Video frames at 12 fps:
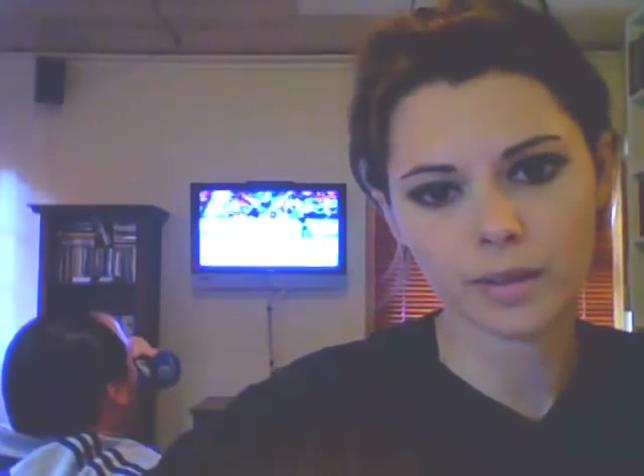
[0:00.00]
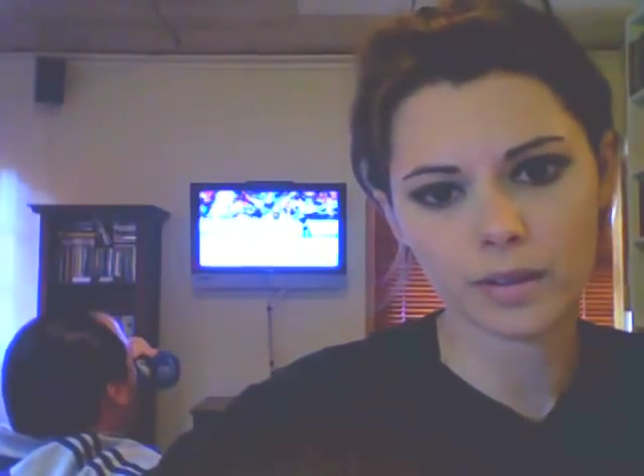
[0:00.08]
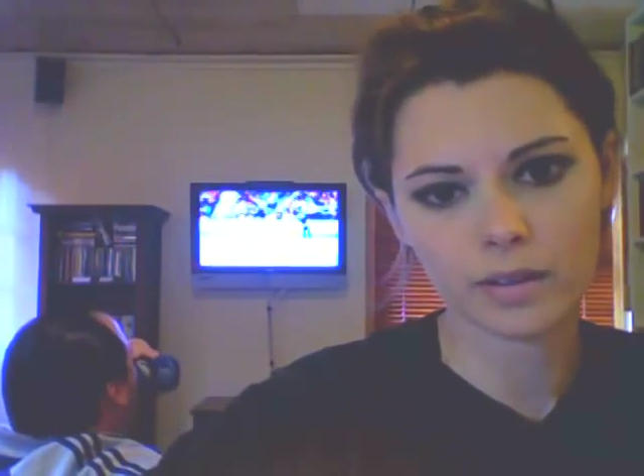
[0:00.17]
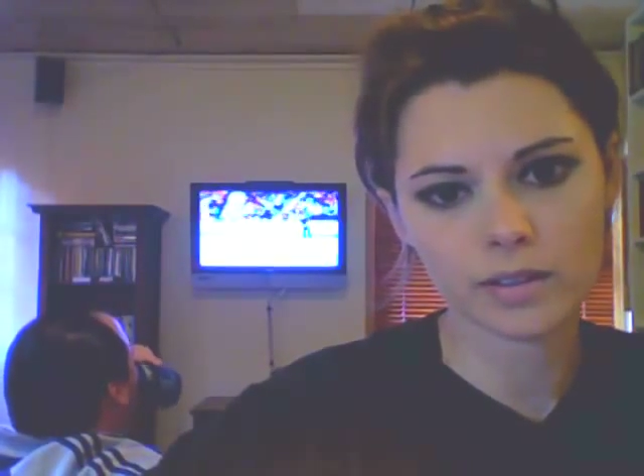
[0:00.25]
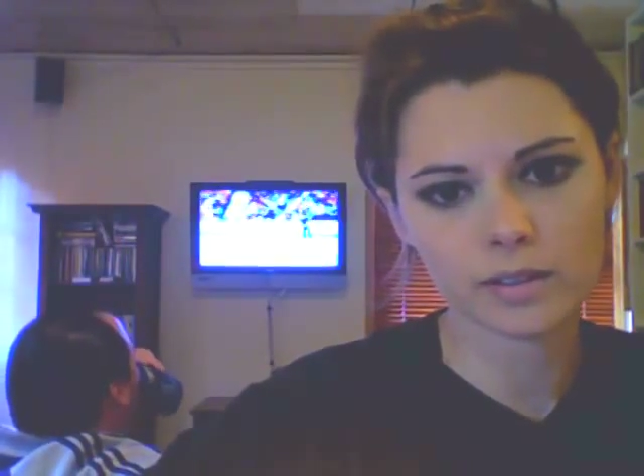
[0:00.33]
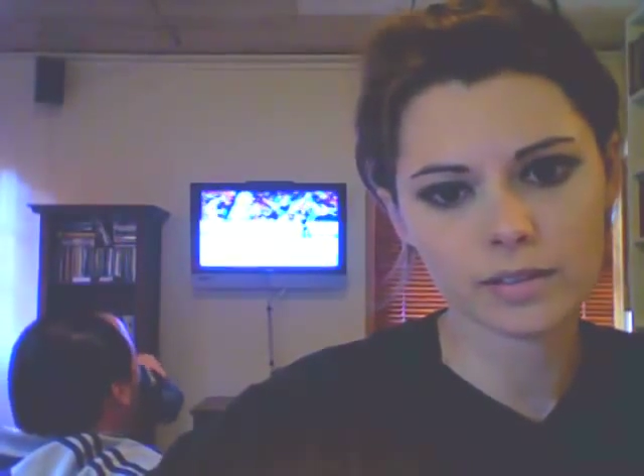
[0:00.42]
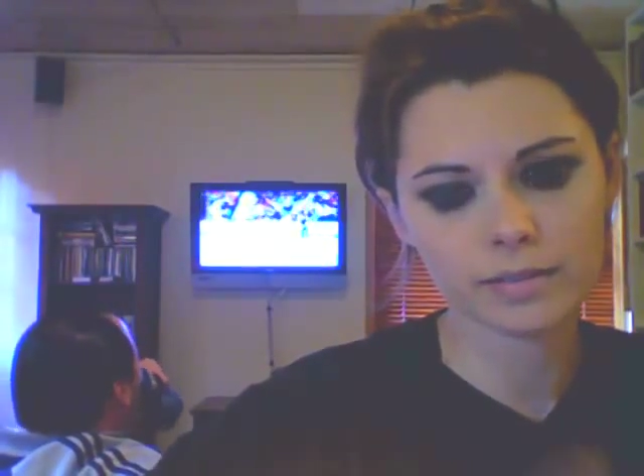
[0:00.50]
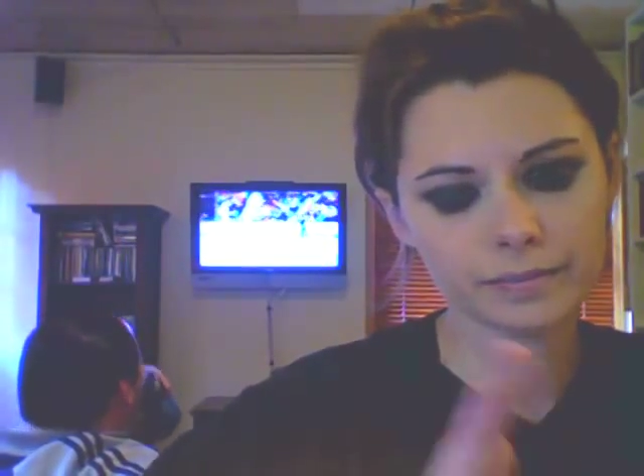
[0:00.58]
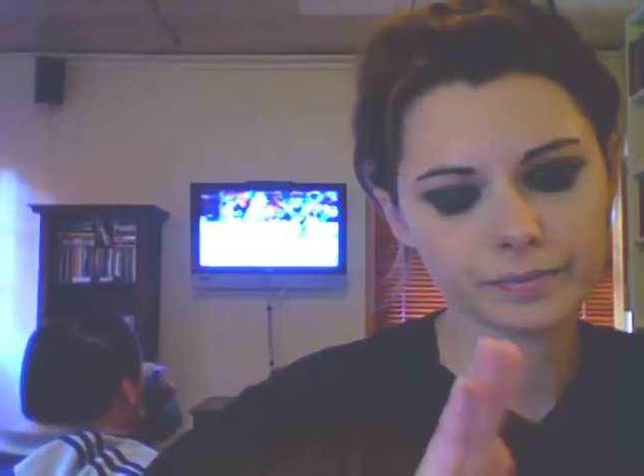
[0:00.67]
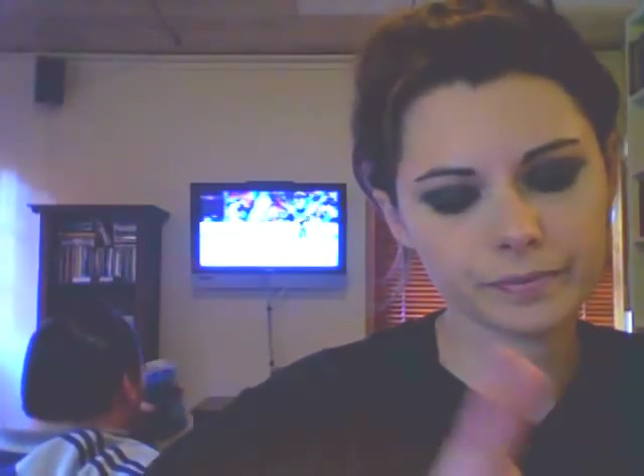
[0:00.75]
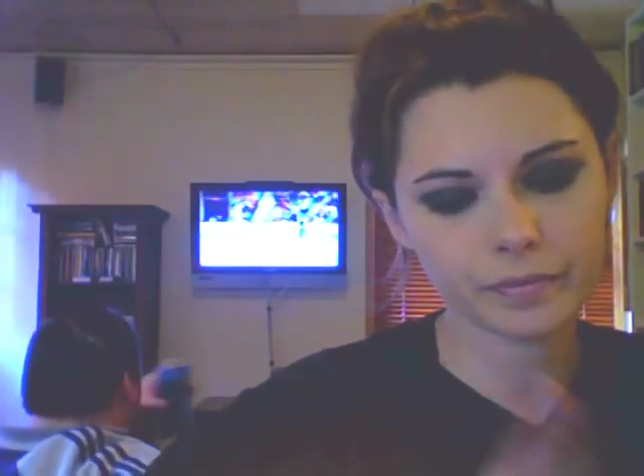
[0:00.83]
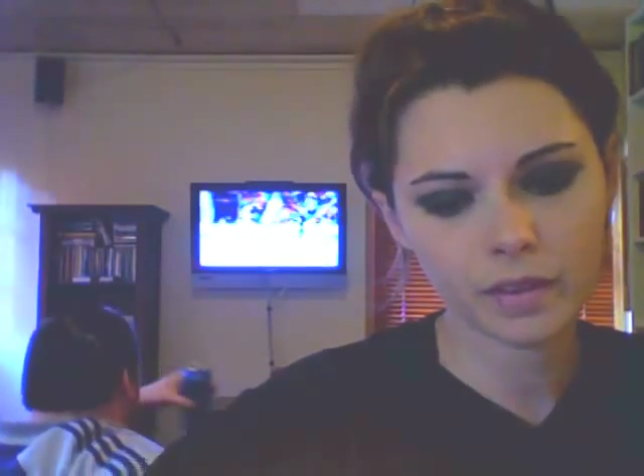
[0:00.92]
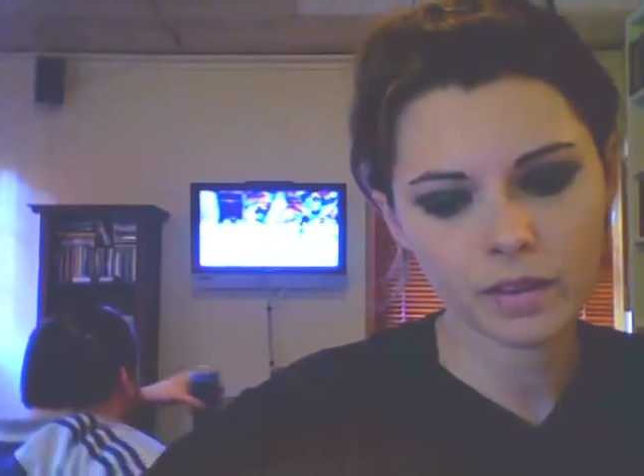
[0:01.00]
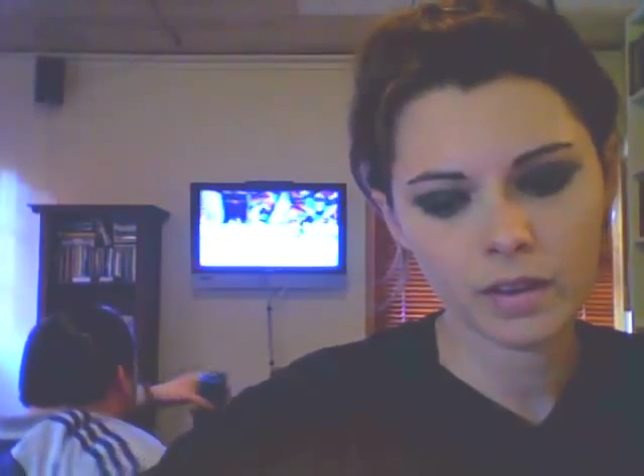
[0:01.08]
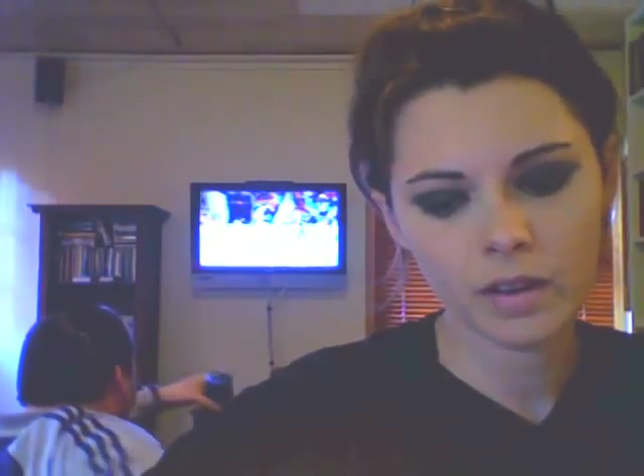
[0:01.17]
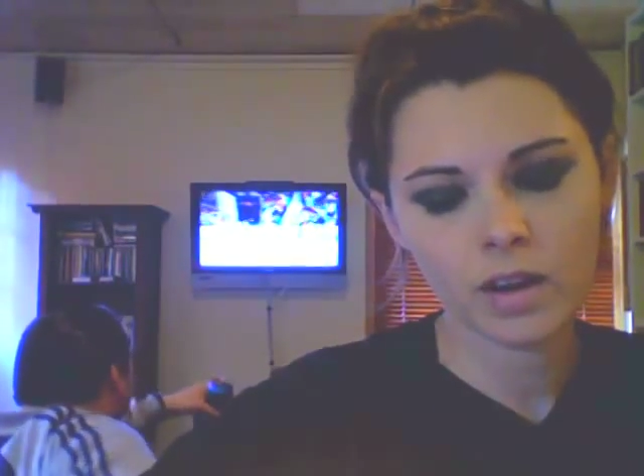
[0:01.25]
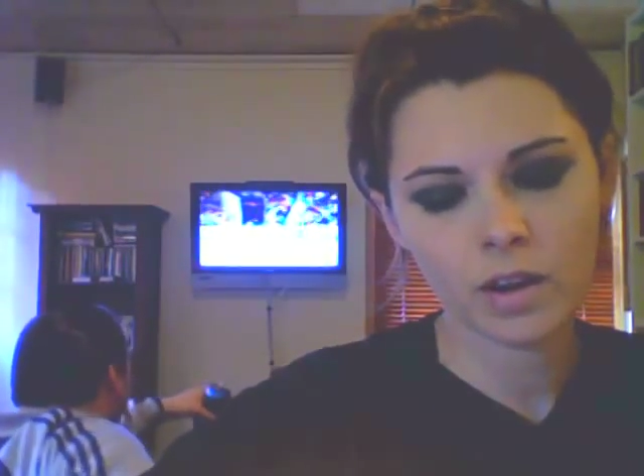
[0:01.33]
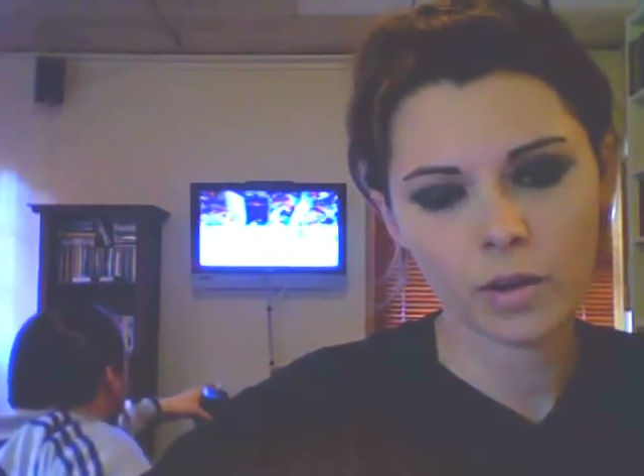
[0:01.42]
It's
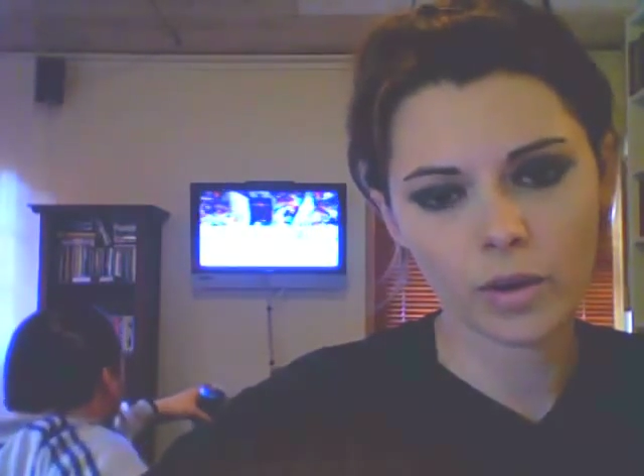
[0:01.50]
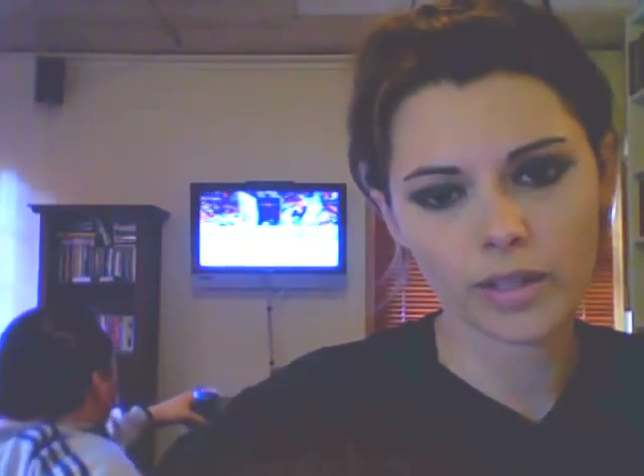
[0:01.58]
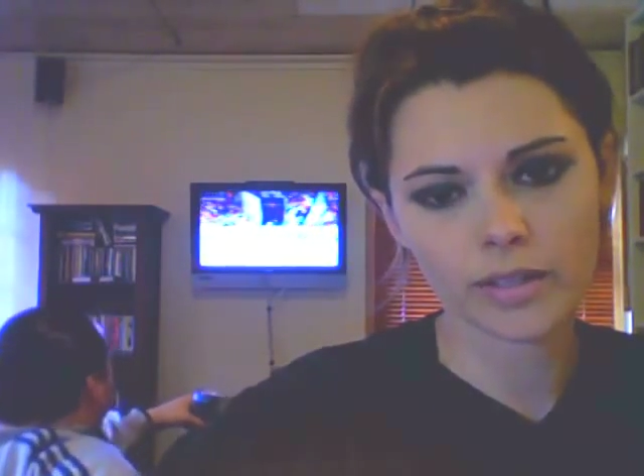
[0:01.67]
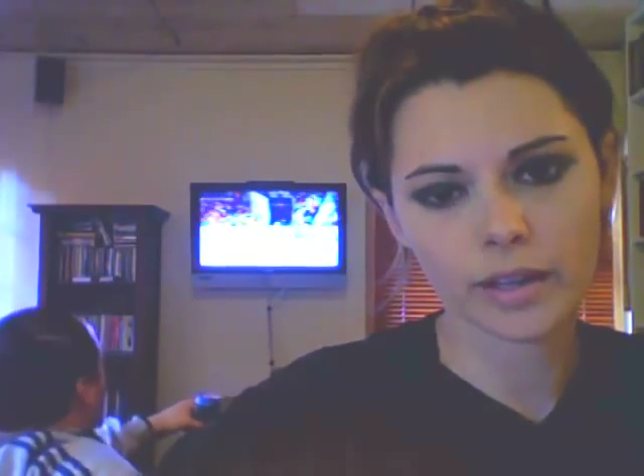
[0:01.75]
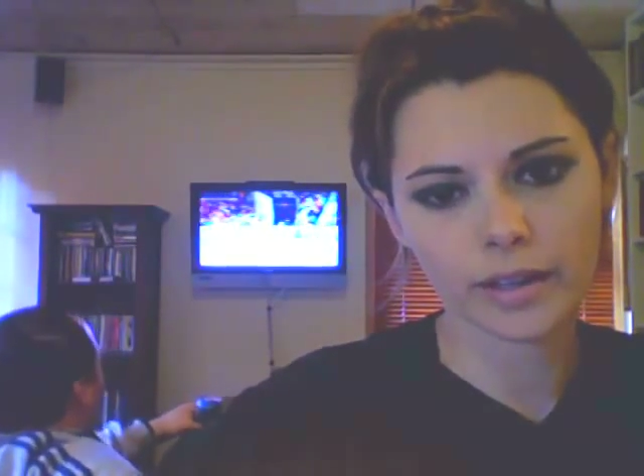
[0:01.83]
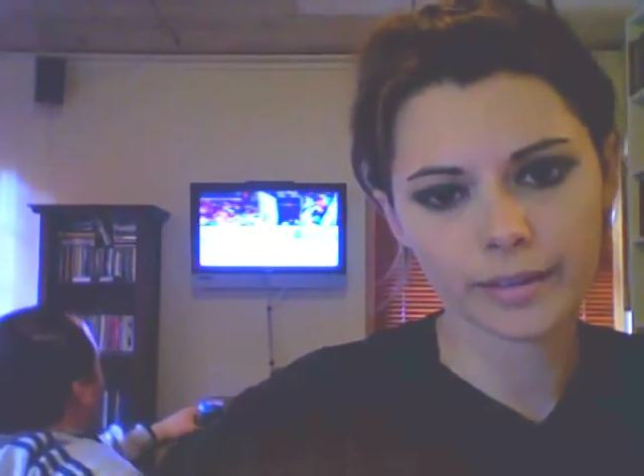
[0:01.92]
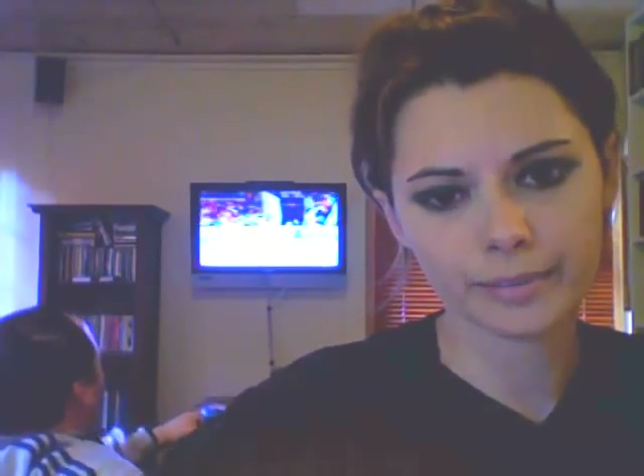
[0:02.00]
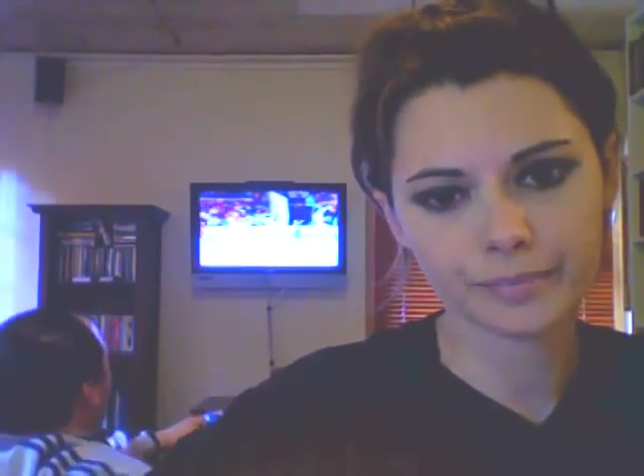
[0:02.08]
hereditary.